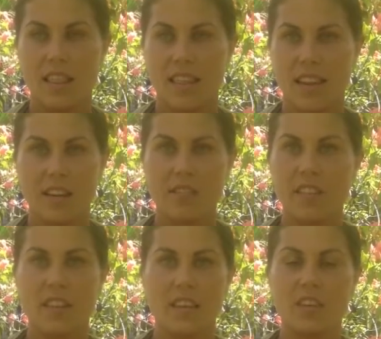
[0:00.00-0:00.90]
then
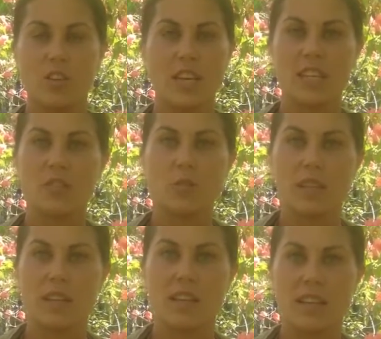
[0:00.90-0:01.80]
everything, you can't do
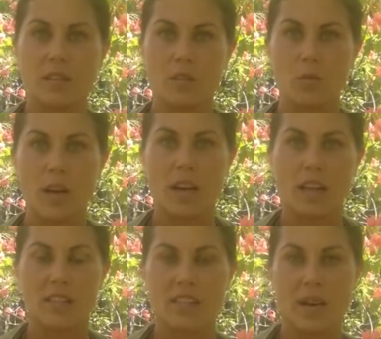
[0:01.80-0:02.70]
anything else
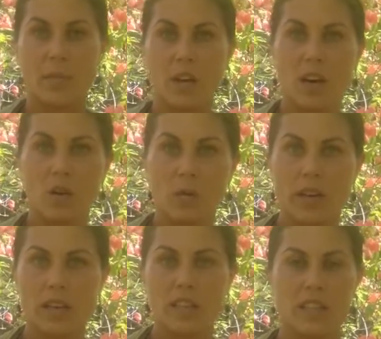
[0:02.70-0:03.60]
well. If I'm not
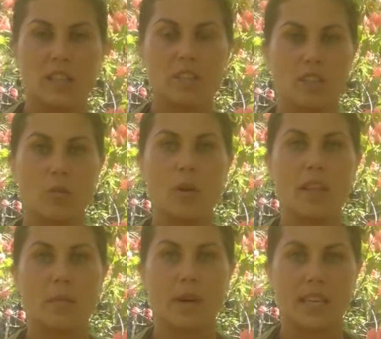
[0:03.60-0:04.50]
well, then there's no way
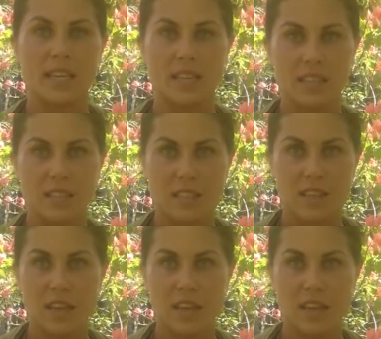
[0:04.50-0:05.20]
that my kids